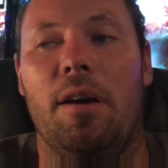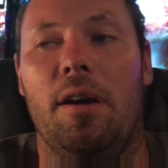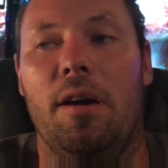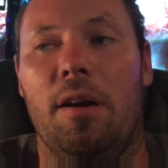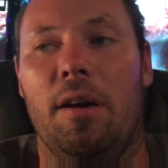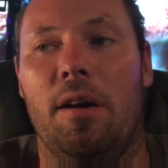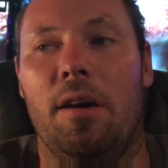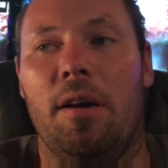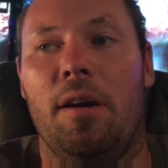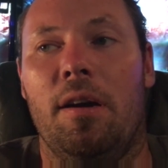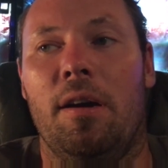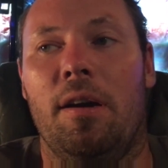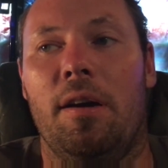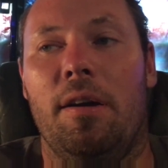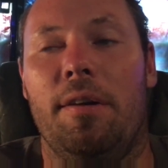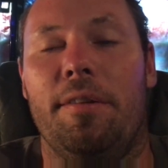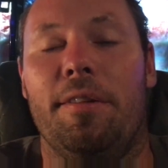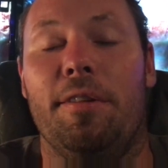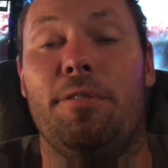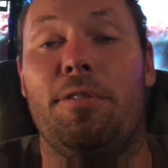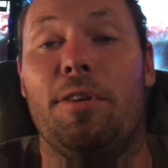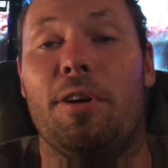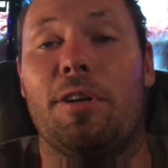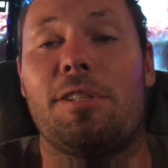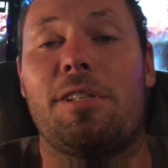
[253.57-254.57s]
Uh,
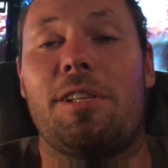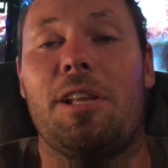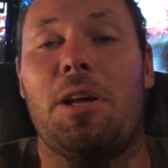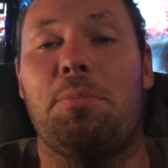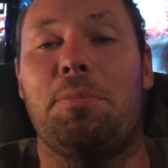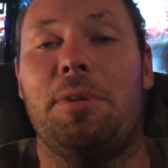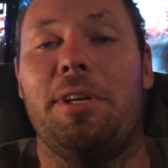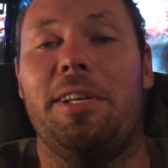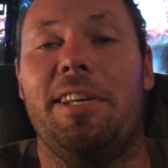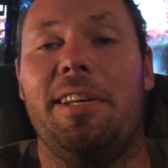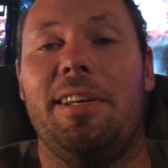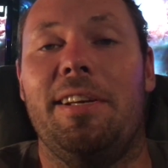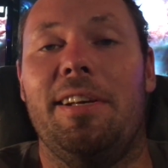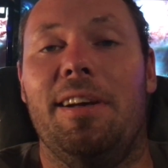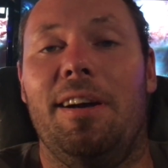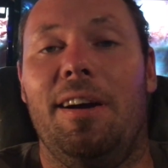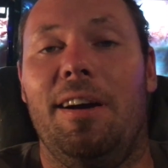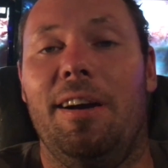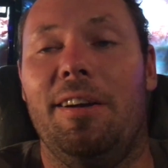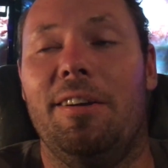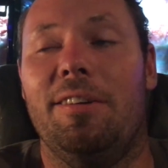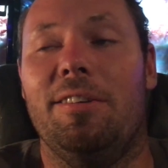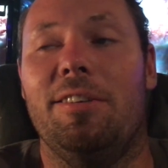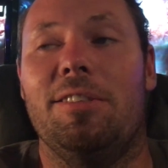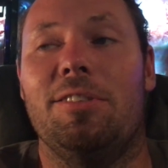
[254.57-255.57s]
the first time I did it,
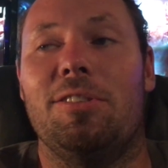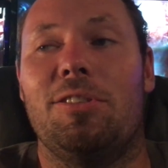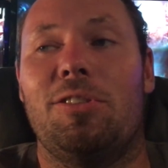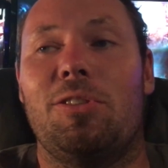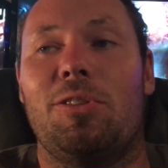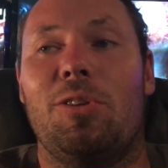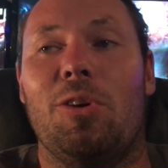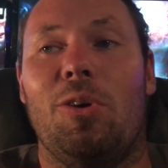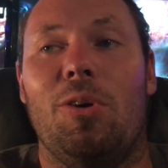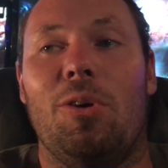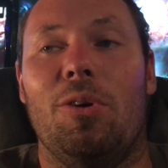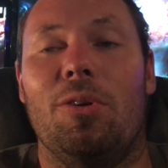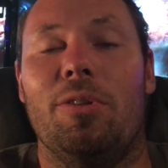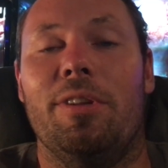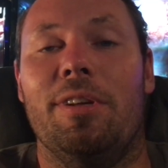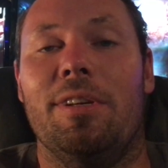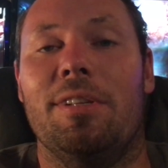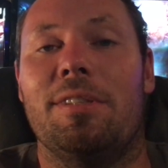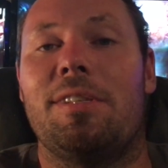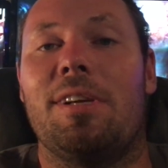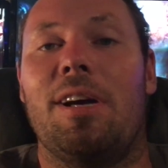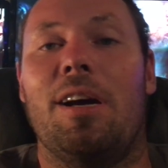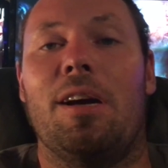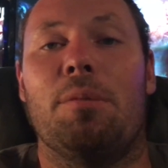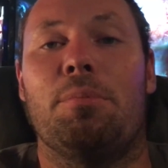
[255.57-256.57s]
I uninstalled the
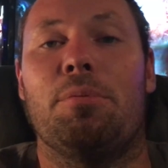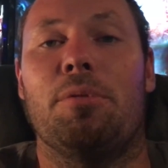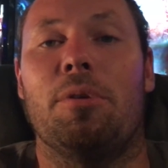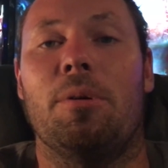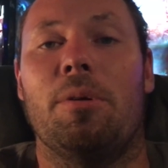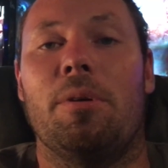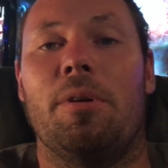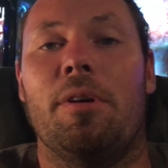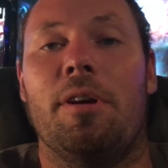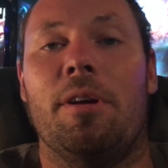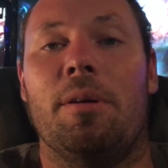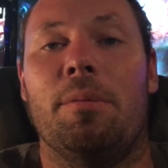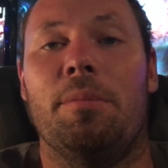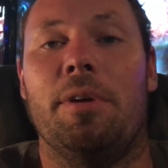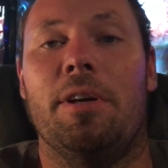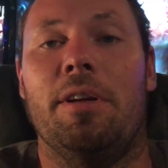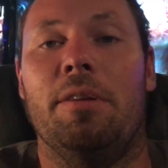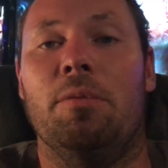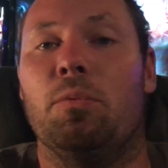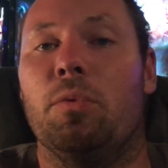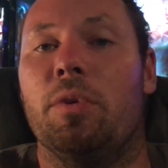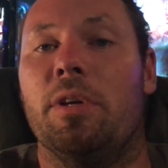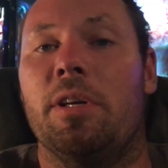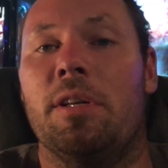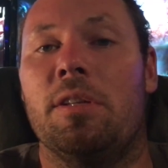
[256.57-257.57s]
entire program
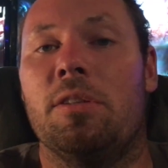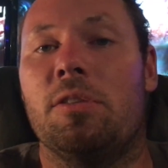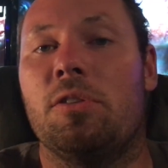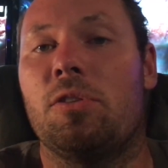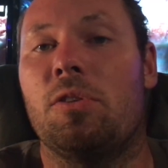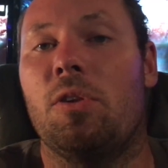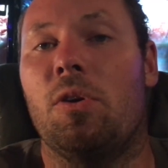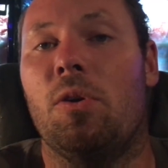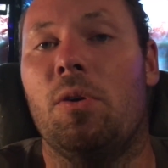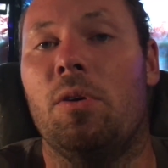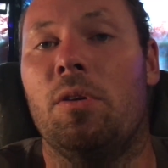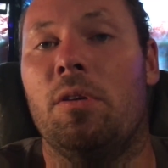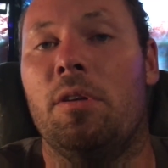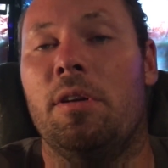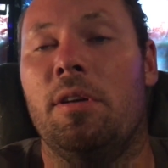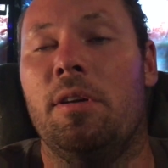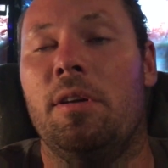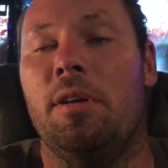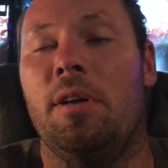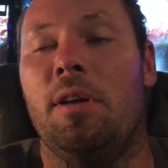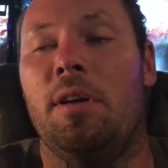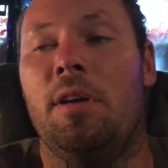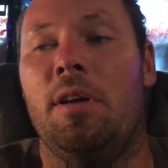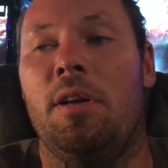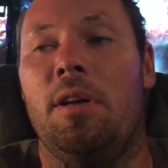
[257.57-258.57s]
and reinstalled it.
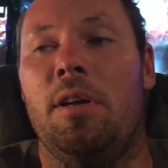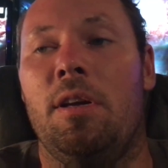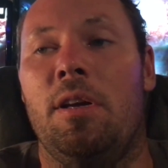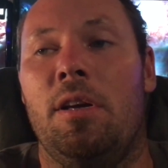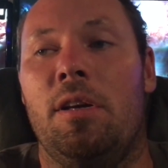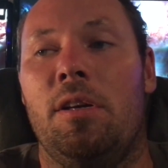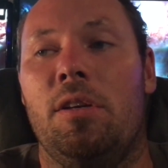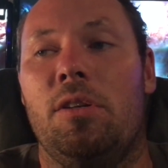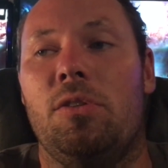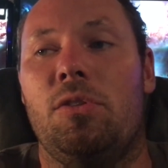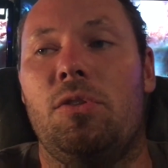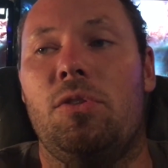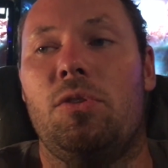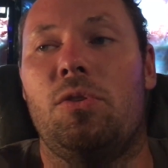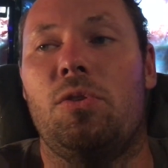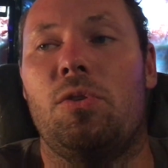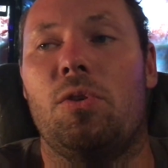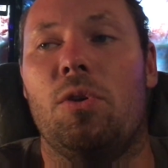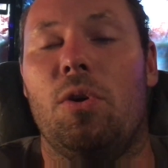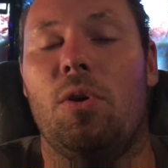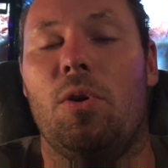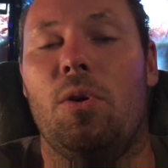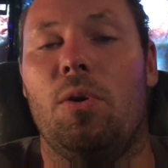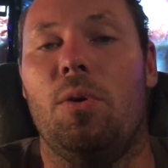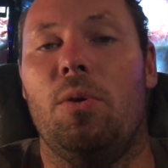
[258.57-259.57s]

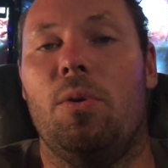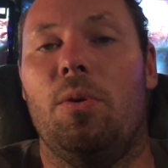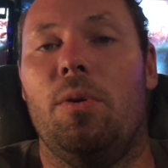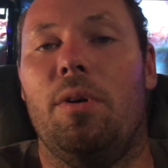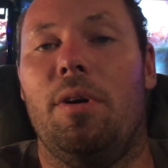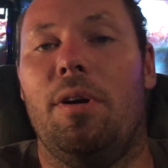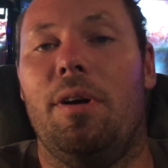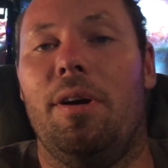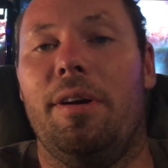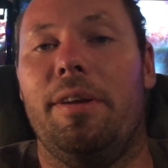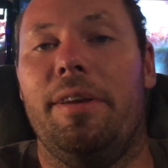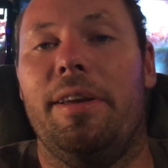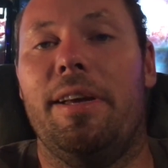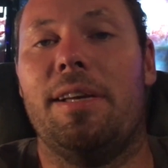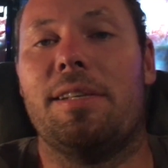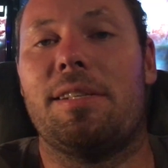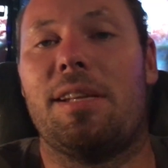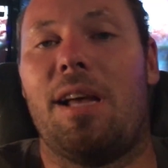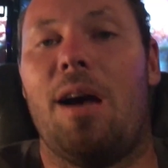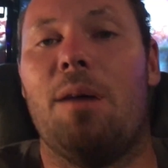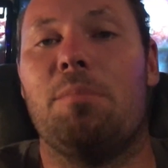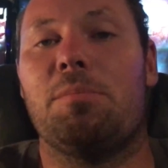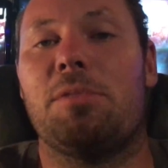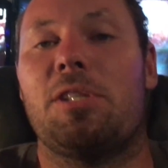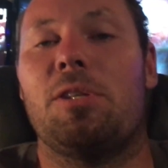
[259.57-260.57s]
So yes,
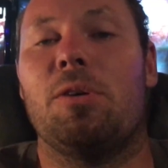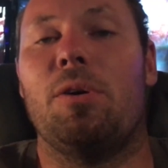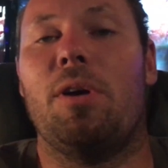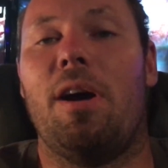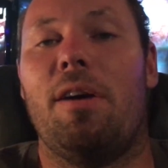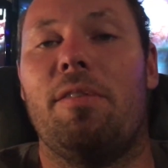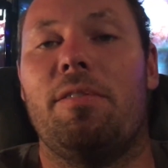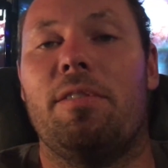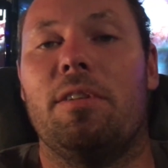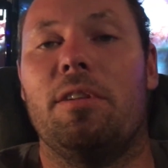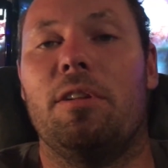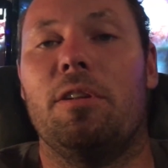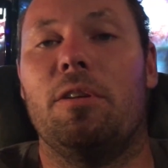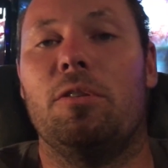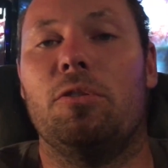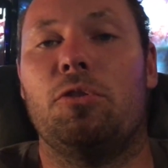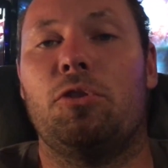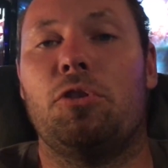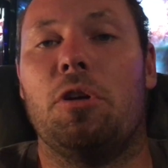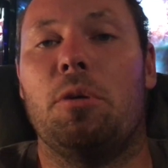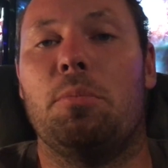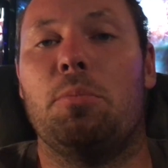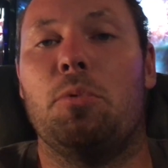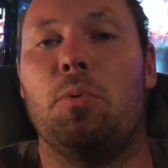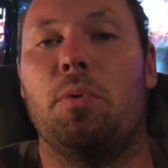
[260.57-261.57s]
I'm still having a little
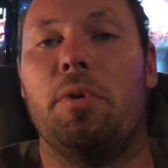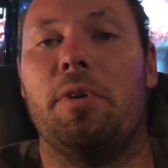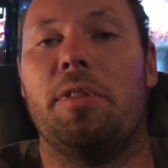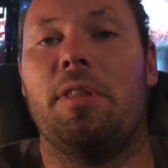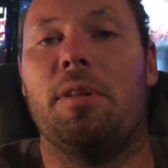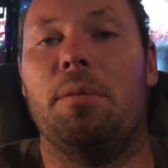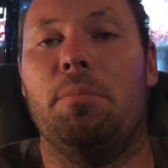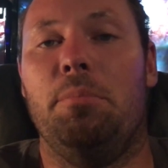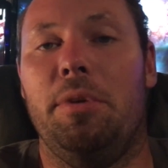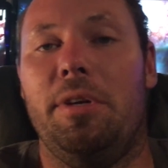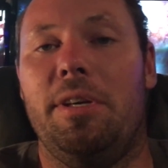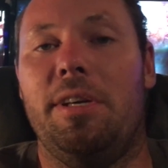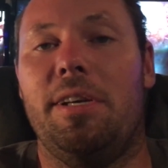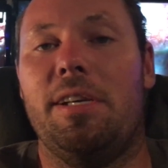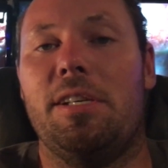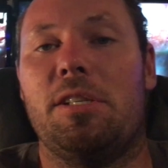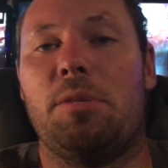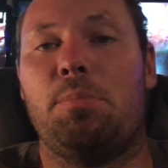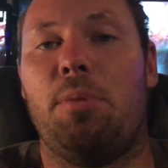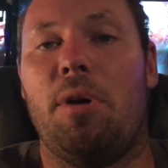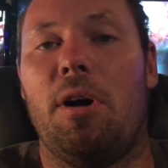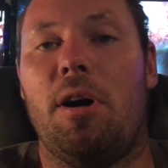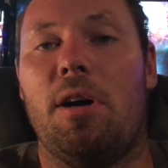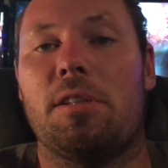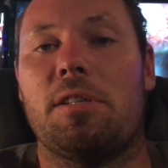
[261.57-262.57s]
trouble with it, but it
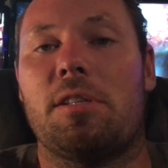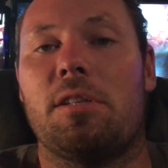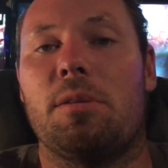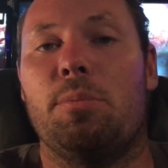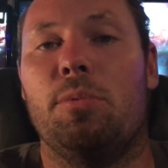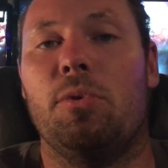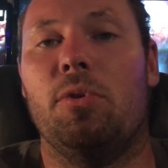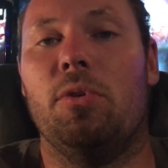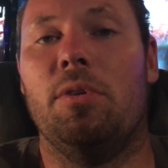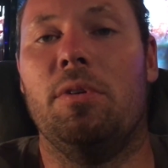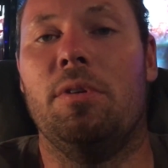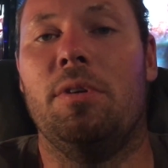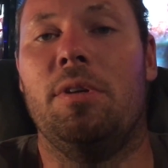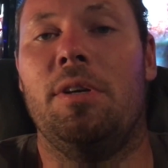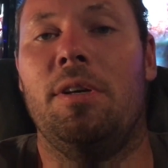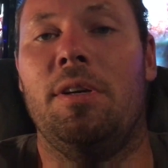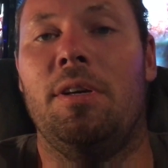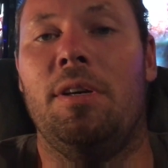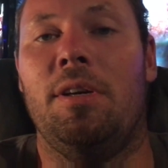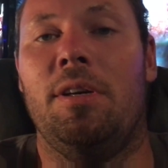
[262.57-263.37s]
is possible.